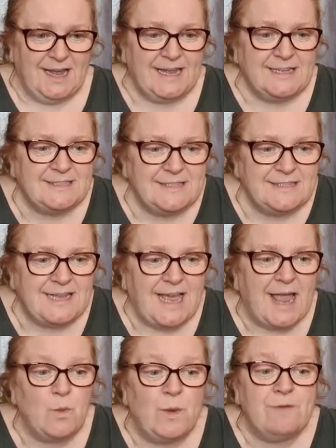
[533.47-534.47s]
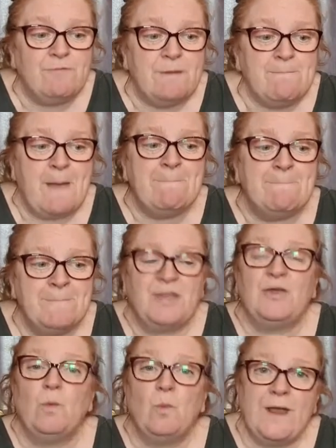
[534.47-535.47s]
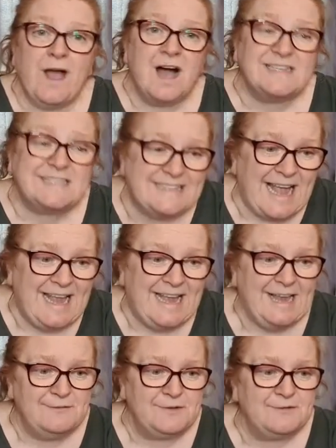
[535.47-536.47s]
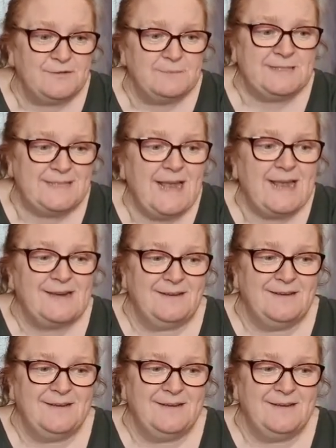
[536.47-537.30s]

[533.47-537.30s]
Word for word: is the day we remember that we are saved from sin